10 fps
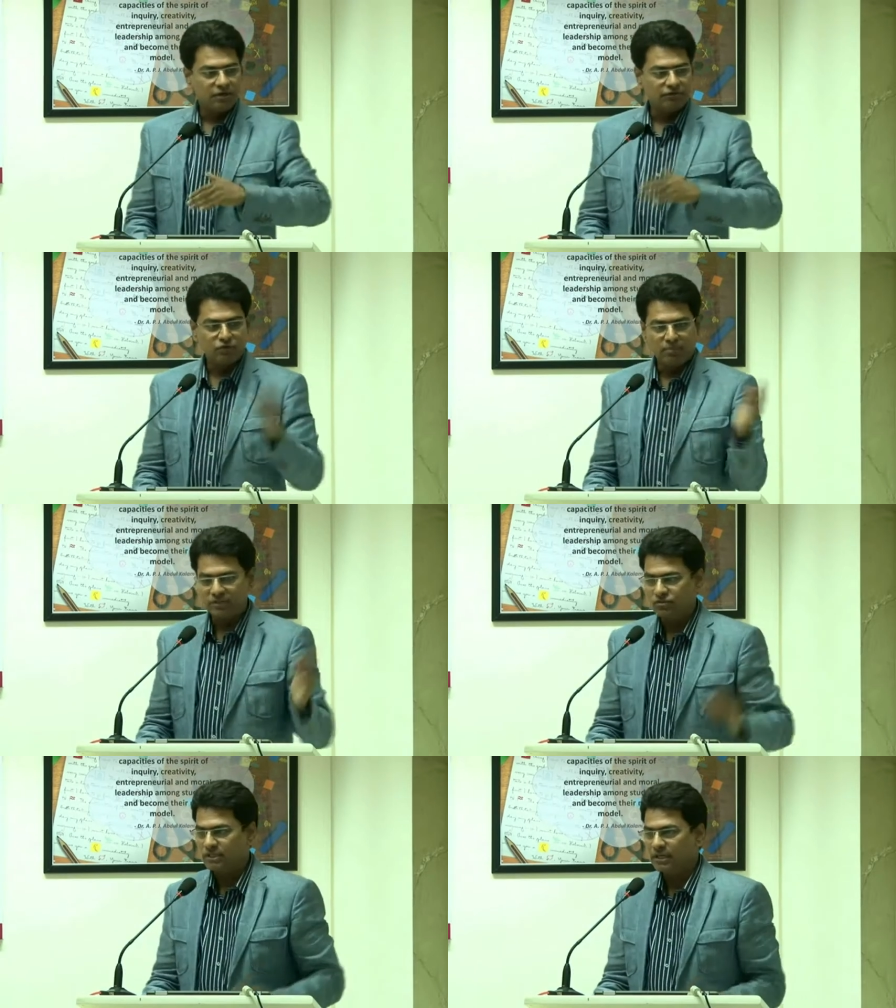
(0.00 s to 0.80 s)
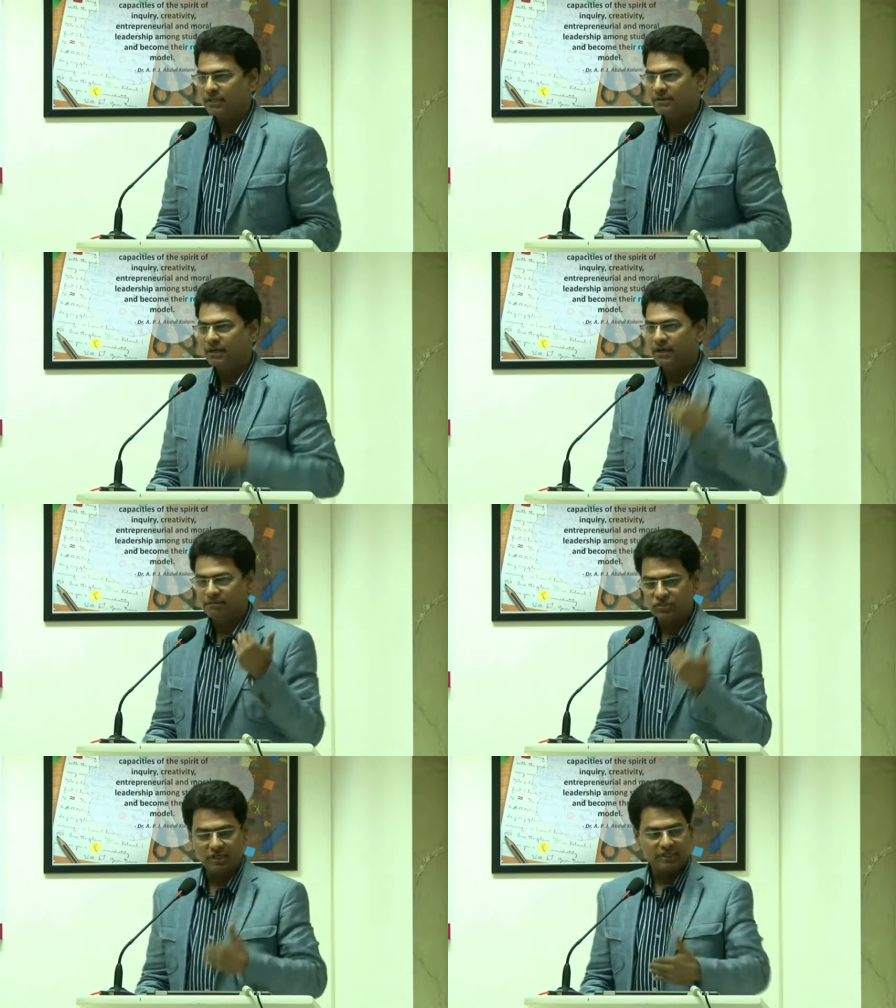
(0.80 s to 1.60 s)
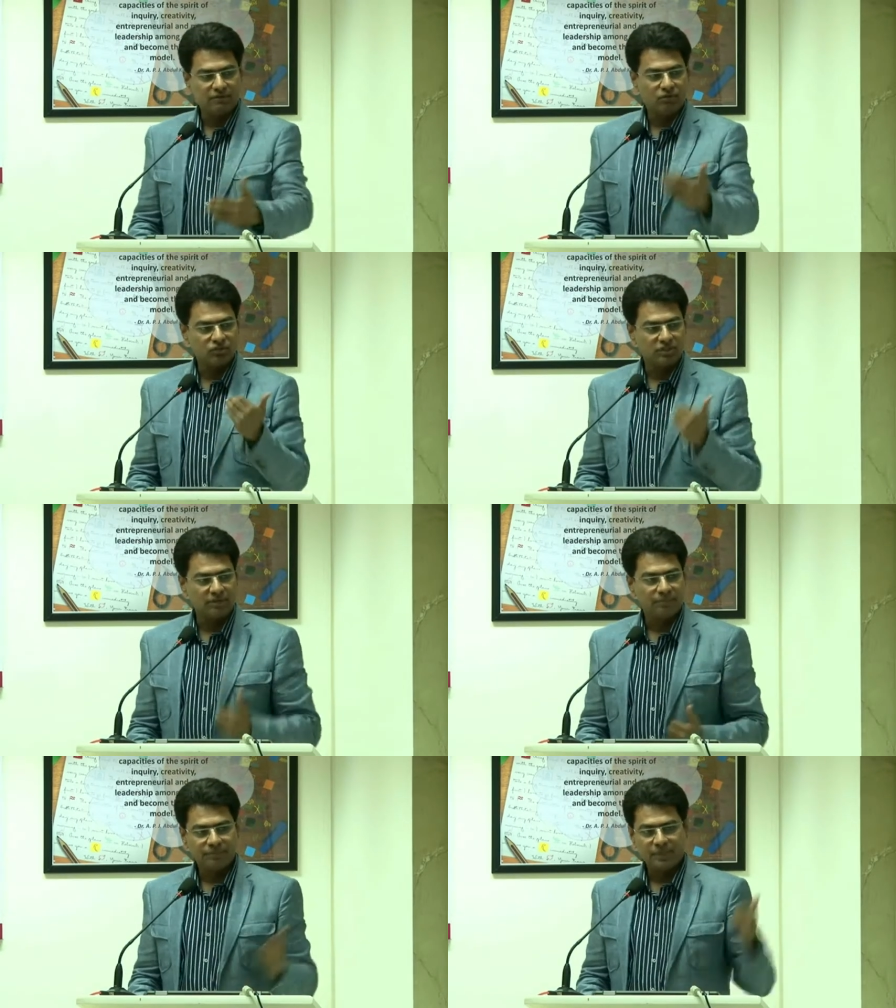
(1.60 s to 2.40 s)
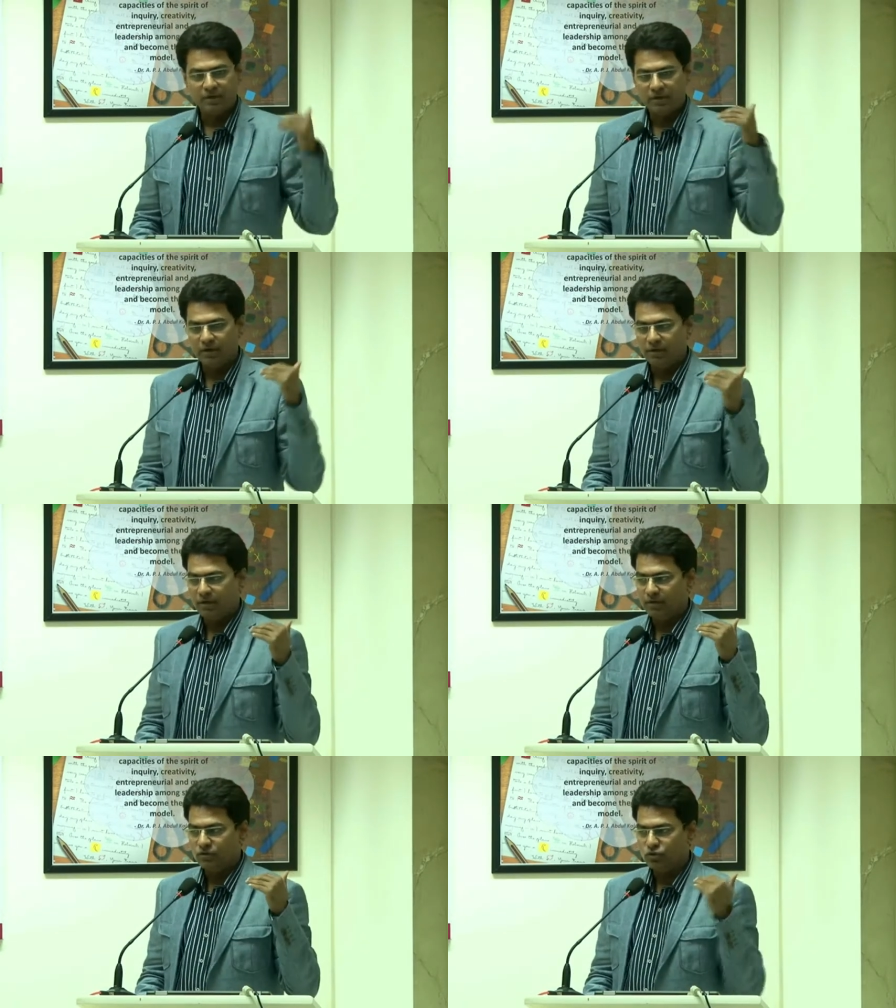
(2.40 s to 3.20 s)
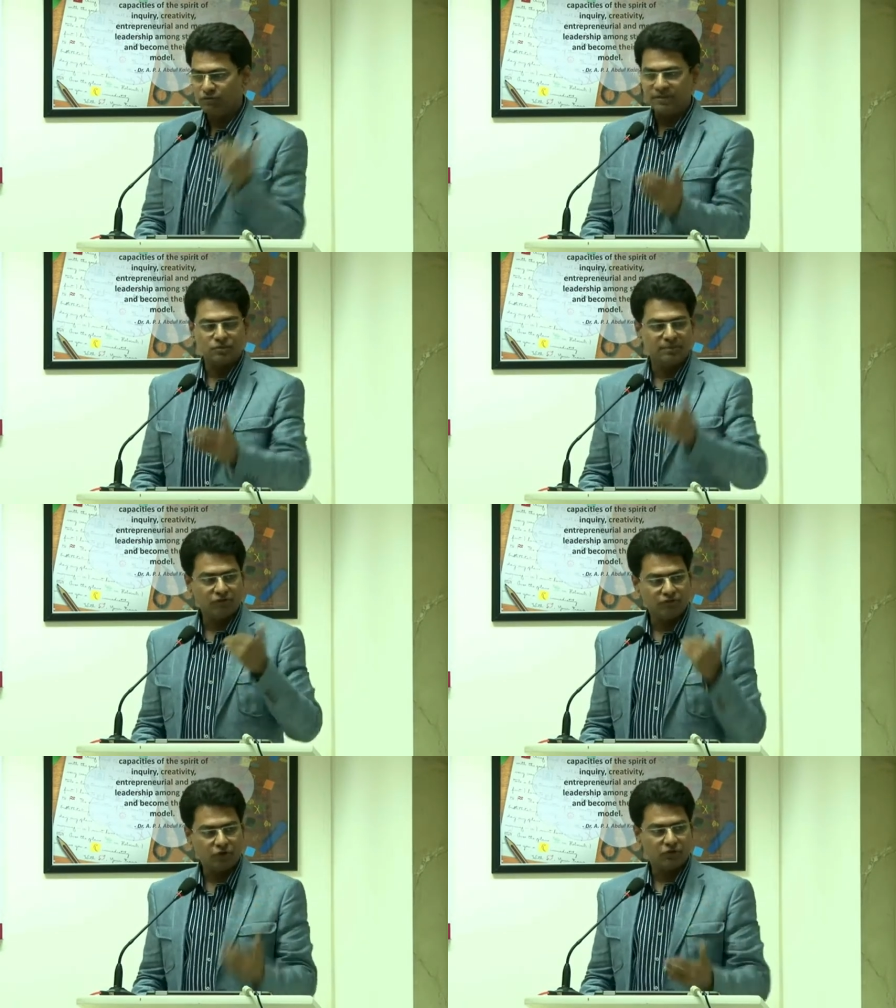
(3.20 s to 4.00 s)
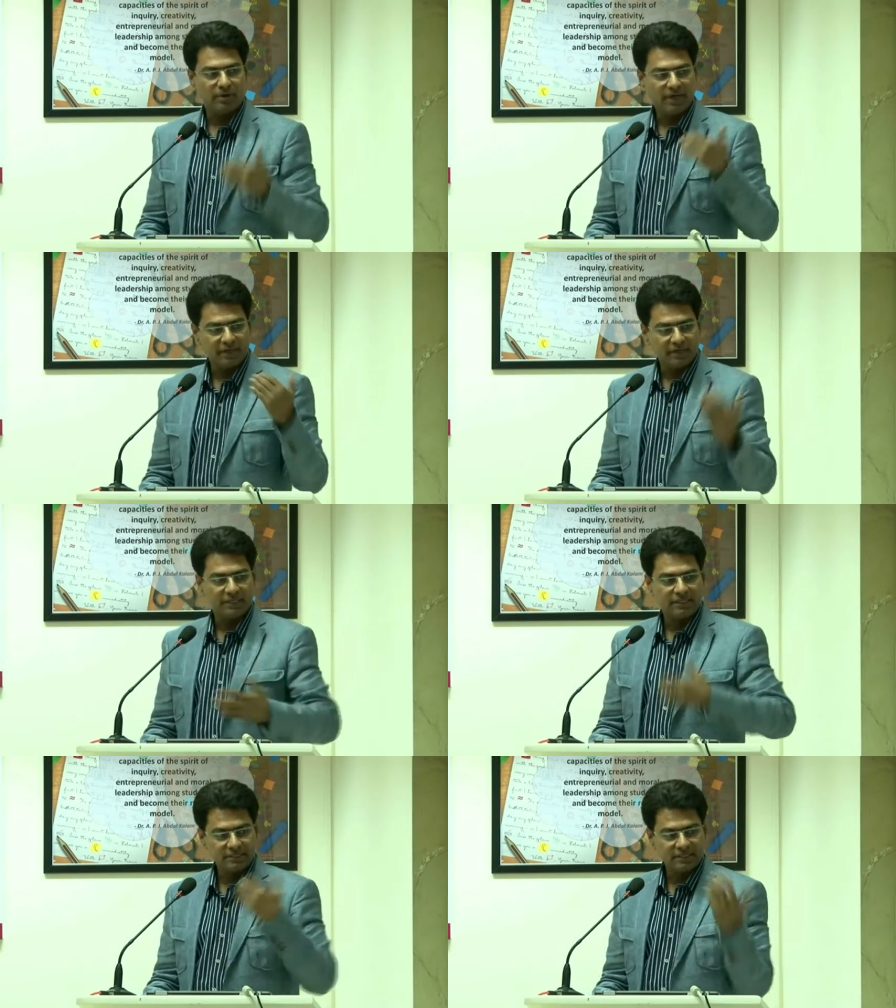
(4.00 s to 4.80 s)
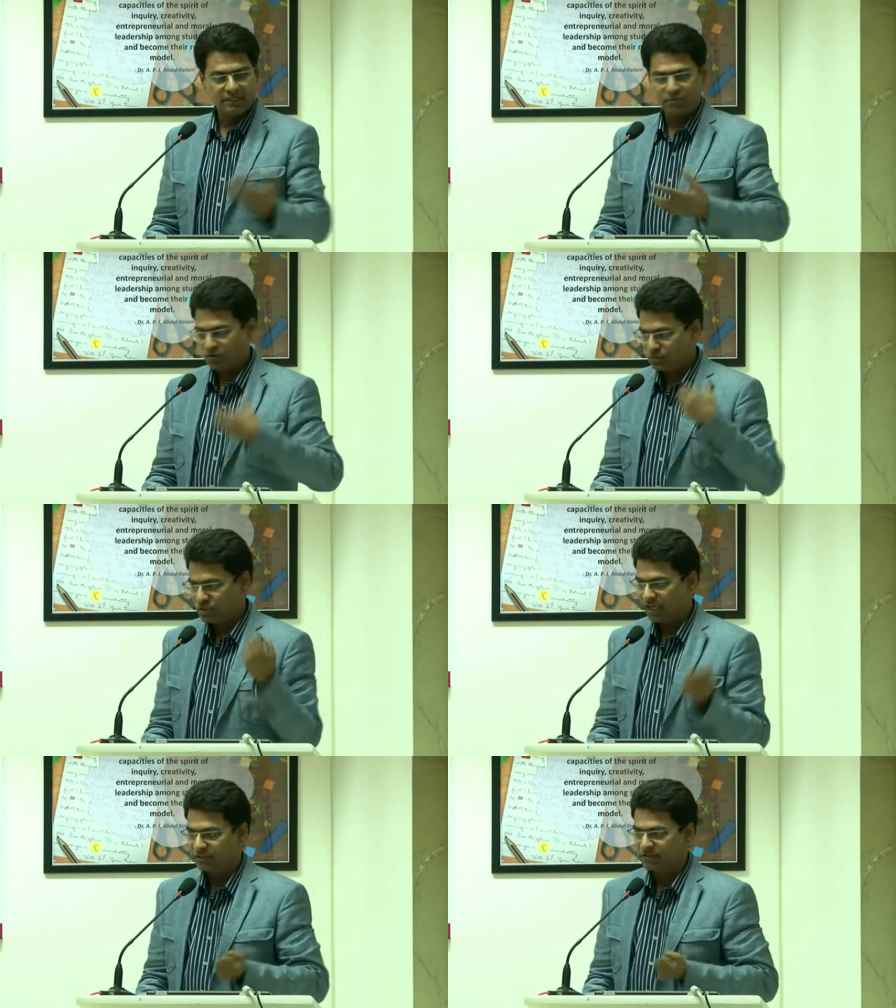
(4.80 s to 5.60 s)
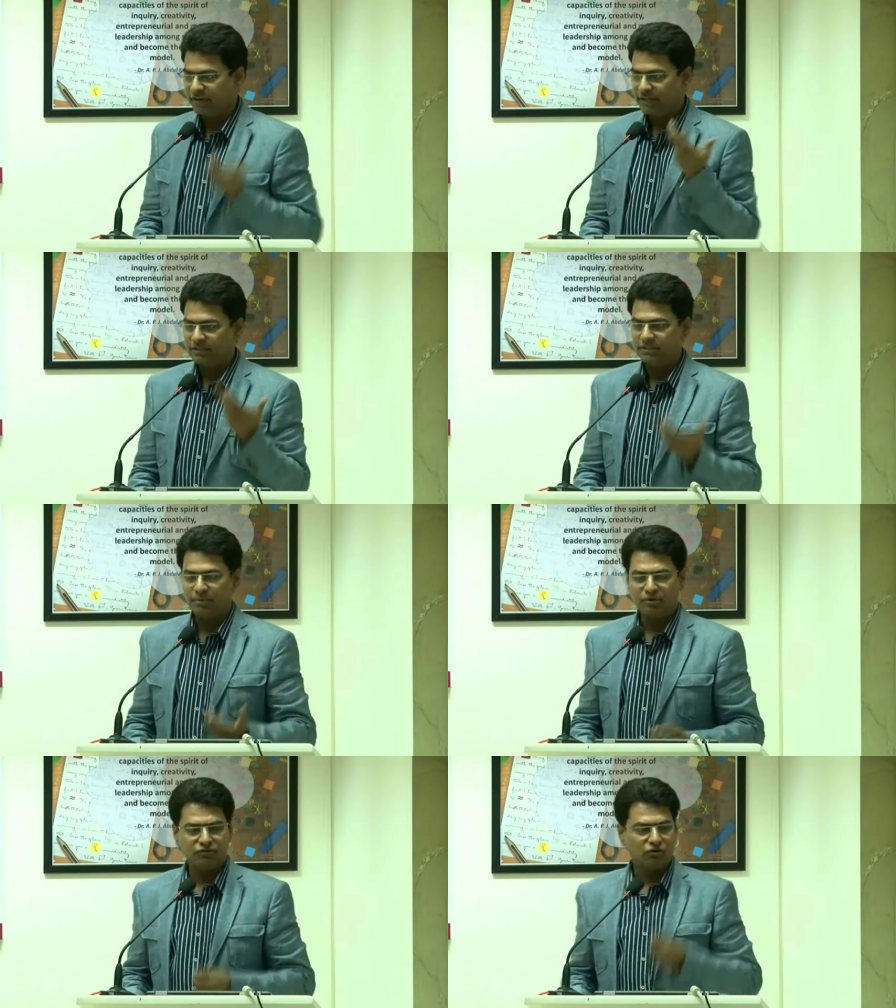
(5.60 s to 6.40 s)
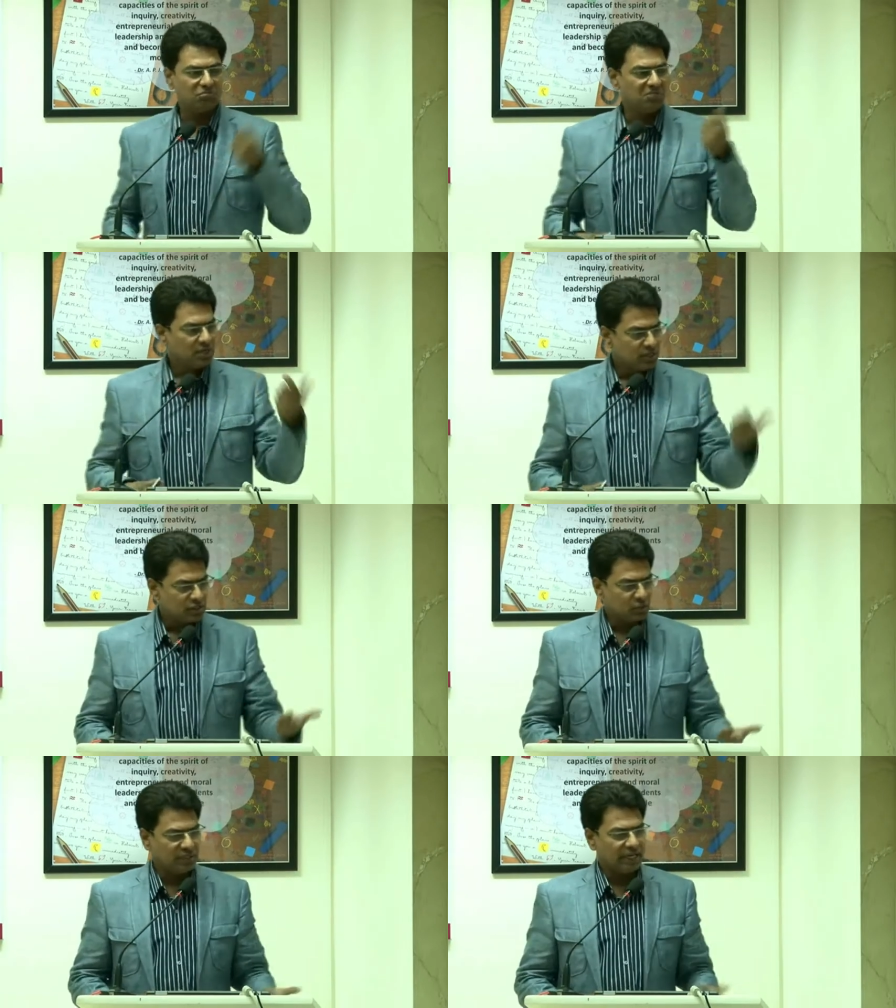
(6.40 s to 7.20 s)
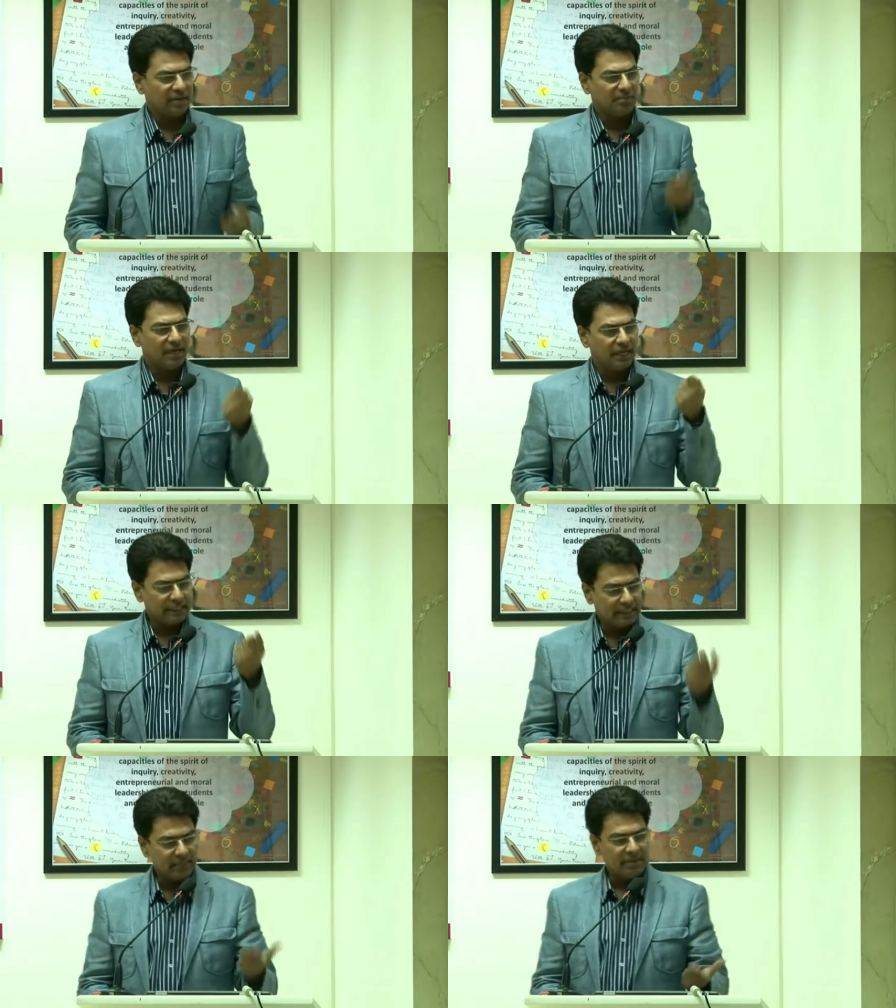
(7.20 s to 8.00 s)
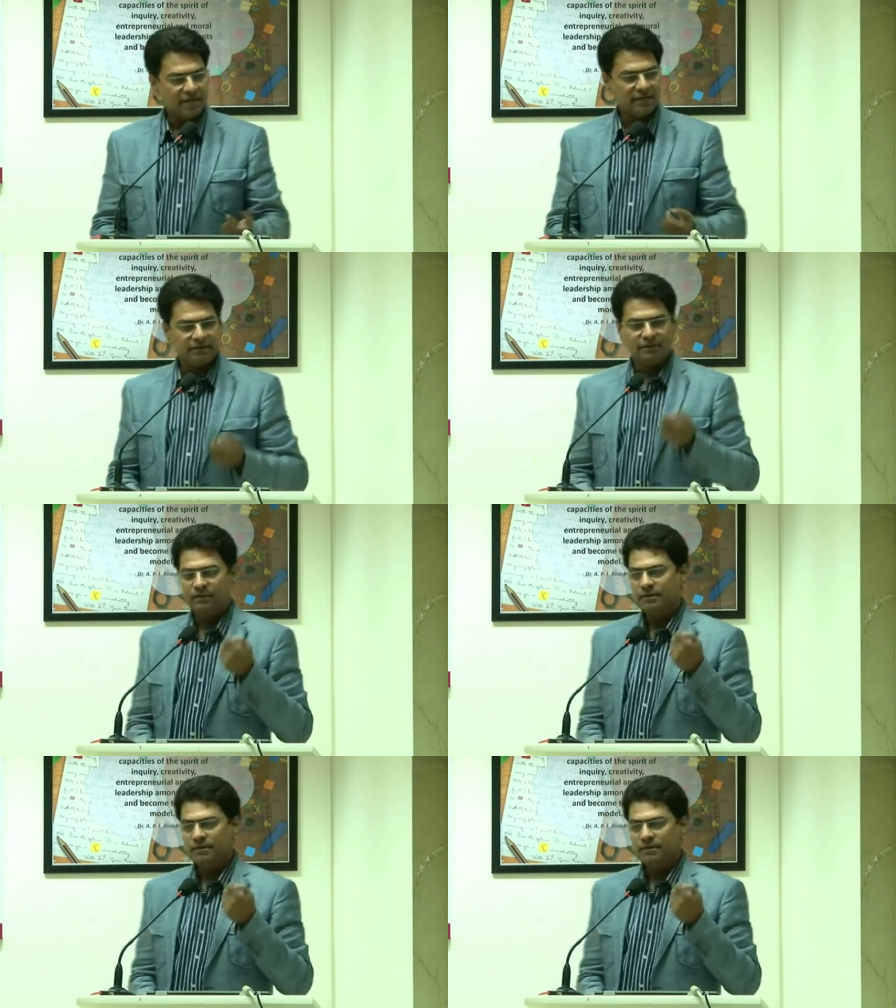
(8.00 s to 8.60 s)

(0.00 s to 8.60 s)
few months here and there, and we started watching uh, Soviets being fought by increasing number of mujahideen fighters coming from Saudi Arabia, Yemen,